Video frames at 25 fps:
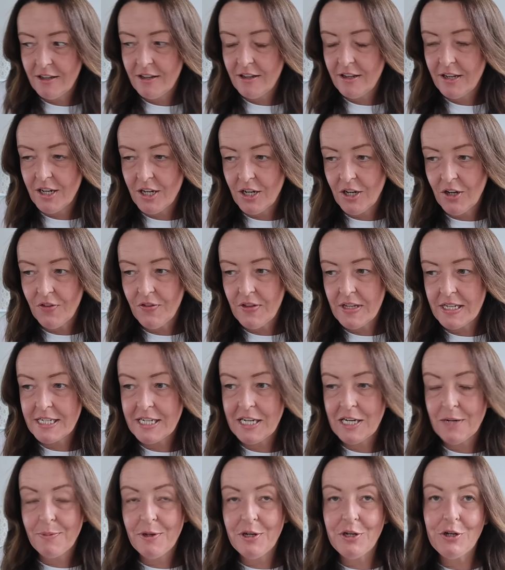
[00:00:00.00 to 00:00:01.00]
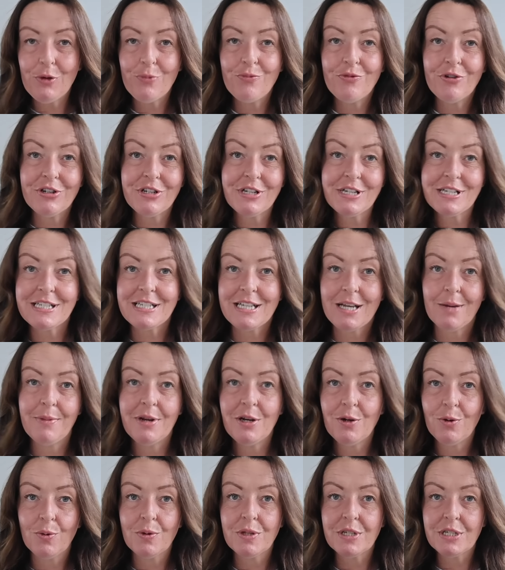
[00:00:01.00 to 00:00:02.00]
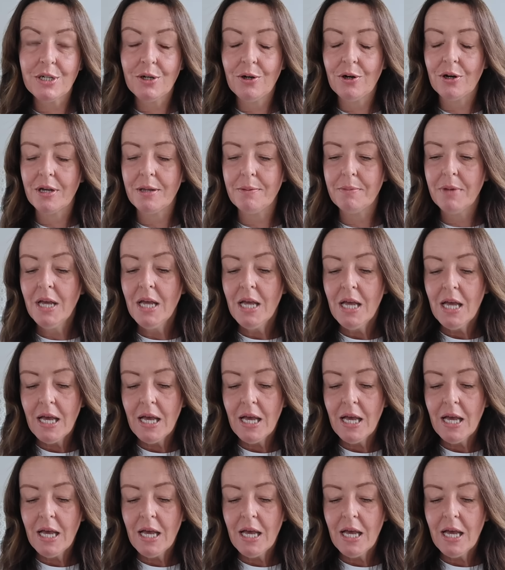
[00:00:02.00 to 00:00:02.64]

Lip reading: you know, there's going to be new products coming all the time.